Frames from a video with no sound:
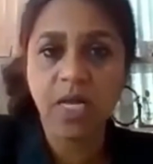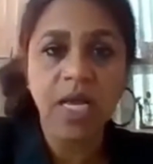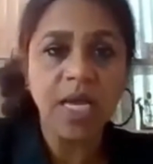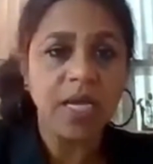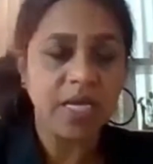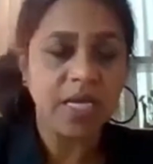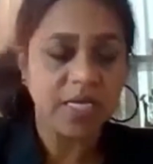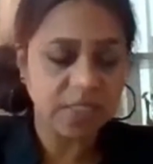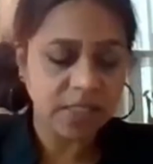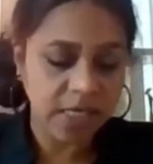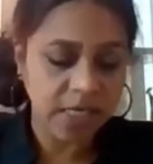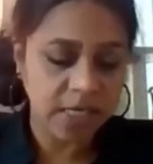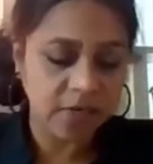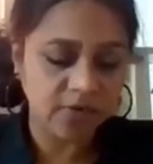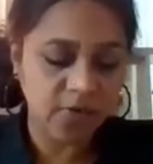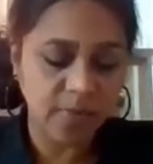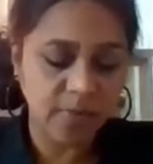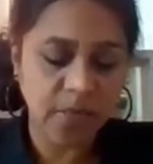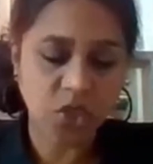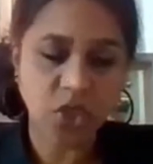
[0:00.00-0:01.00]
Is the
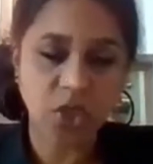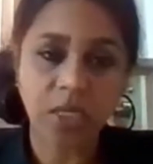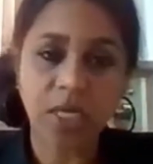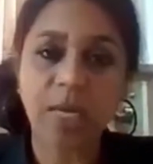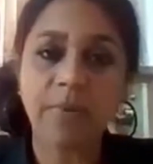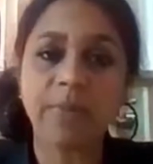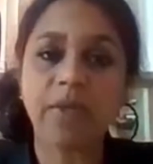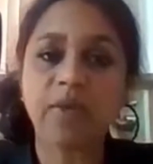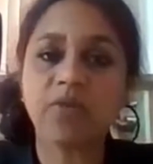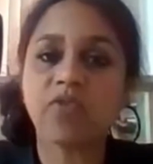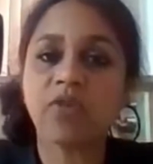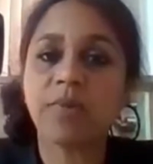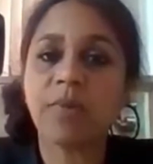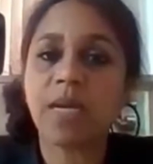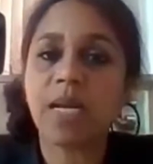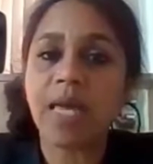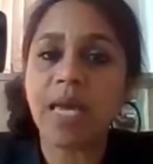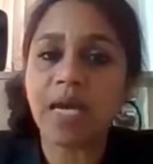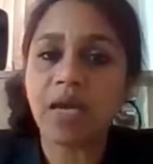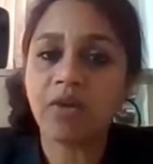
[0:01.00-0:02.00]
inflammation coming from a
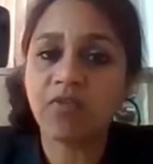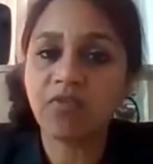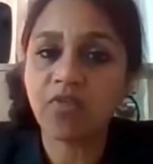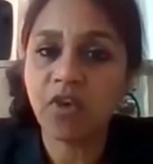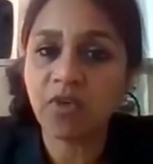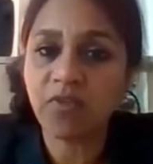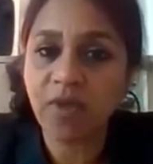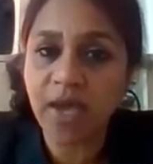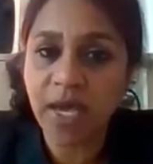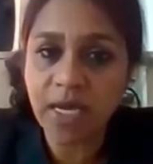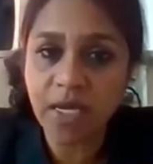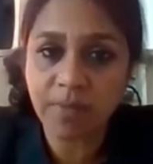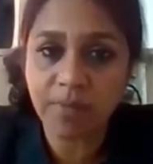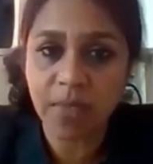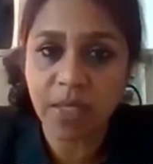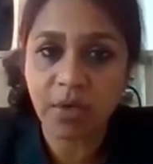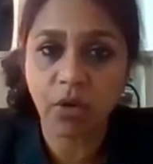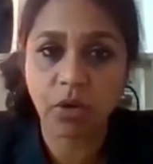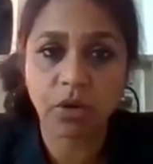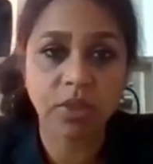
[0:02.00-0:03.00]
lack of your
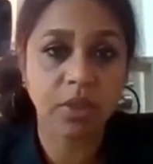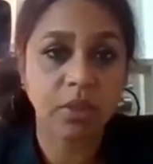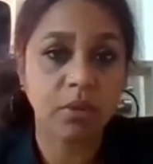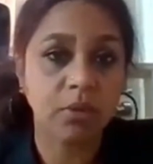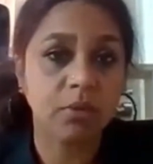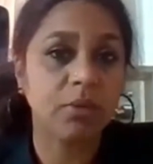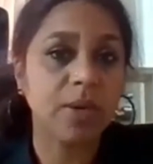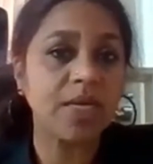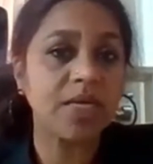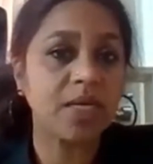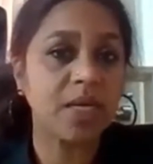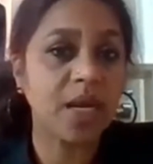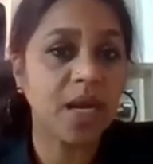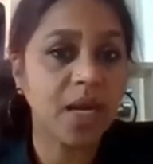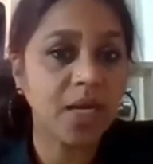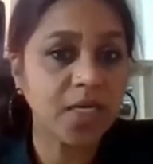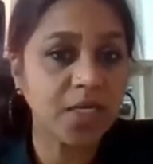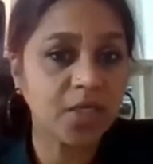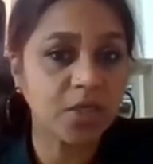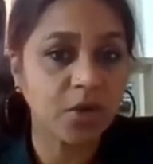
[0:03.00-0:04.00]
vitamin or the right
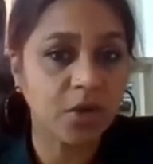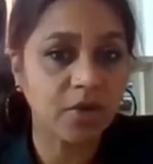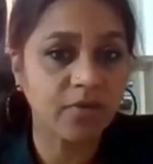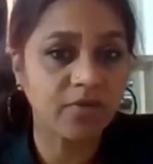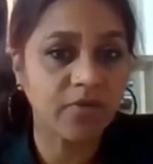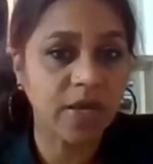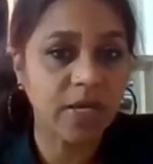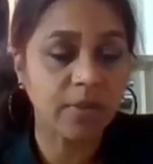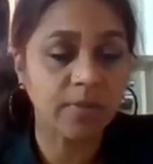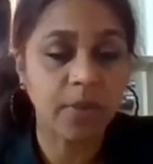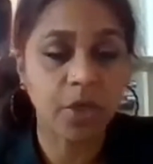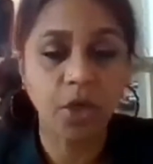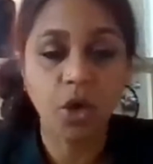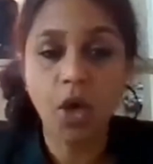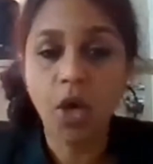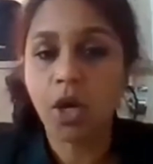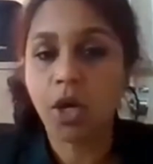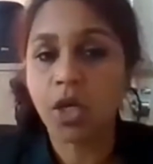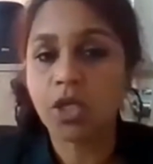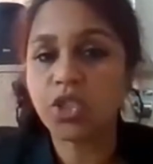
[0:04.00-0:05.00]
kind of vitamin?
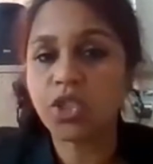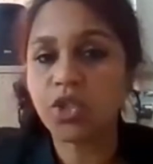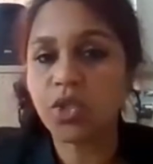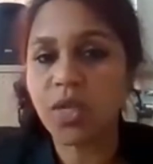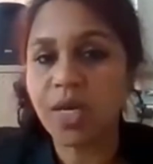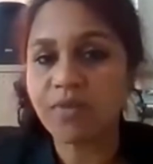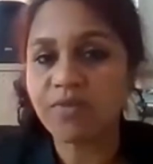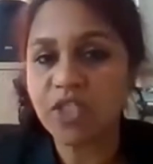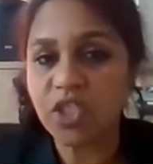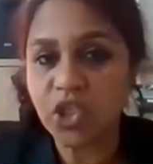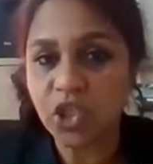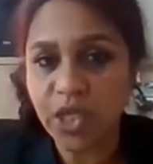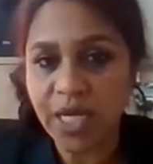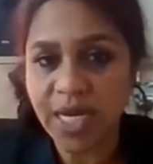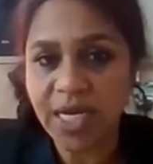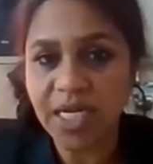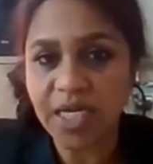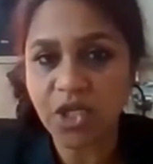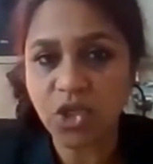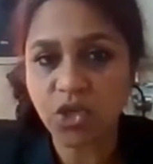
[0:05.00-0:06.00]
Or do you have a
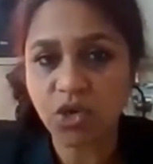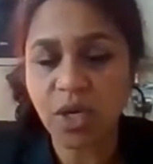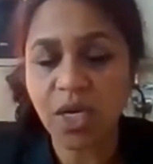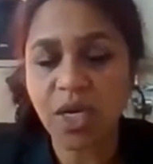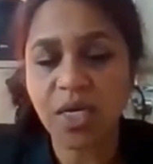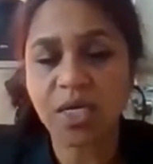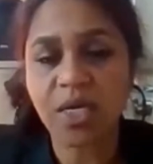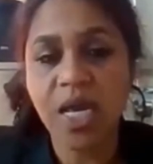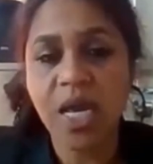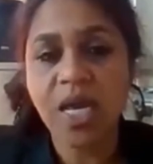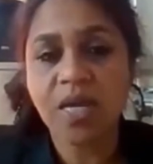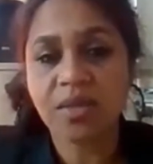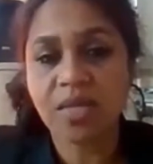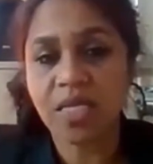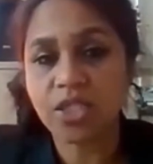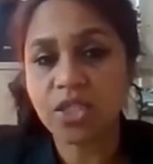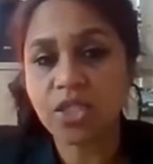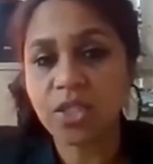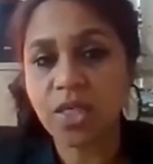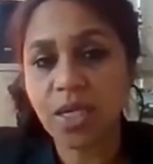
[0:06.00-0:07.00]
genetic trait that
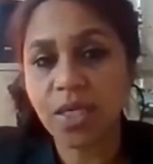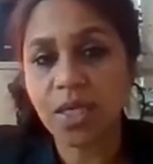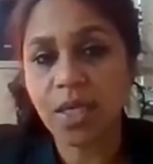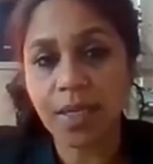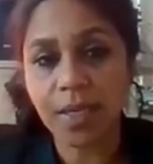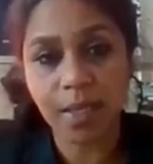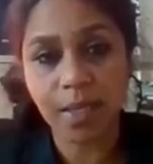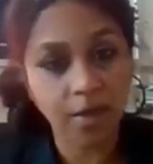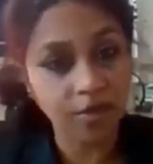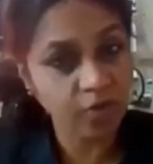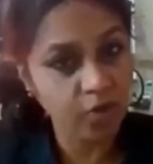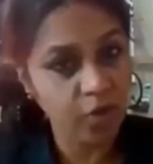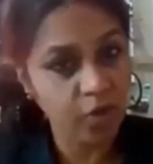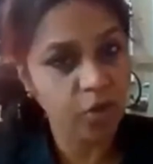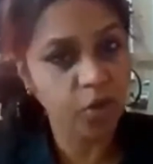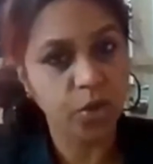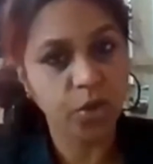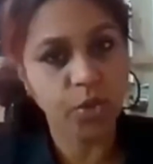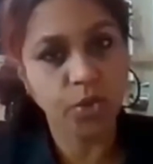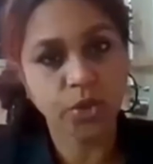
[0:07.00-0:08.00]
is not
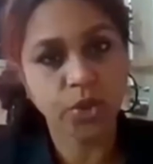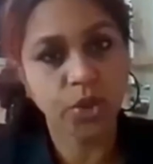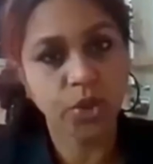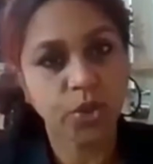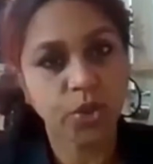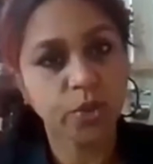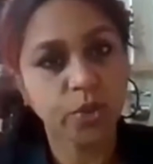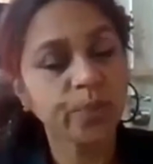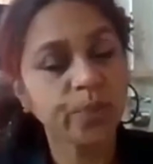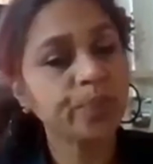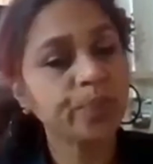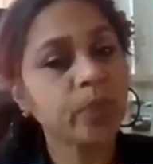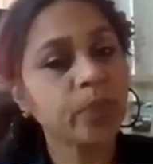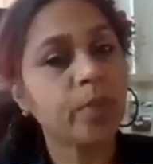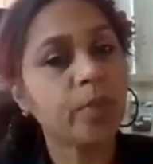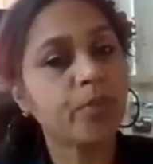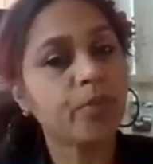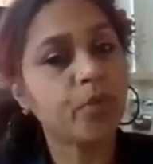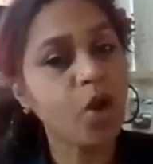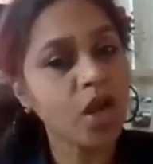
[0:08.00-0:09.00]
allowing you to
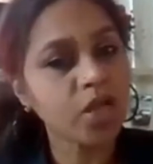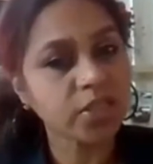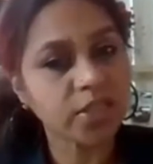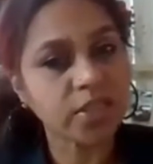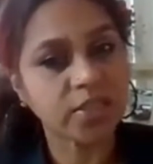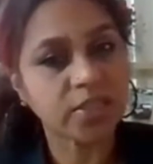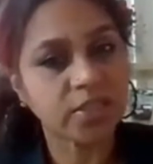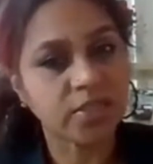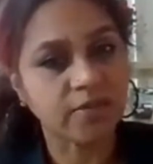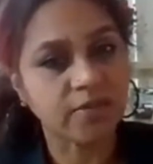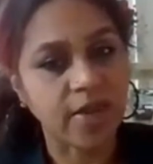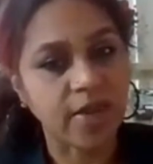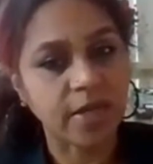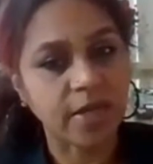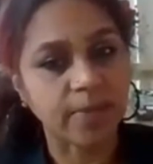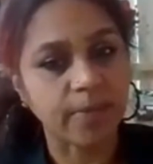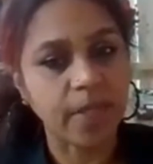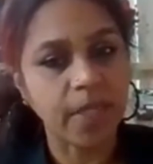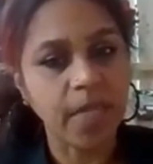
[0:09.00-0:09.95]
process the vitamin?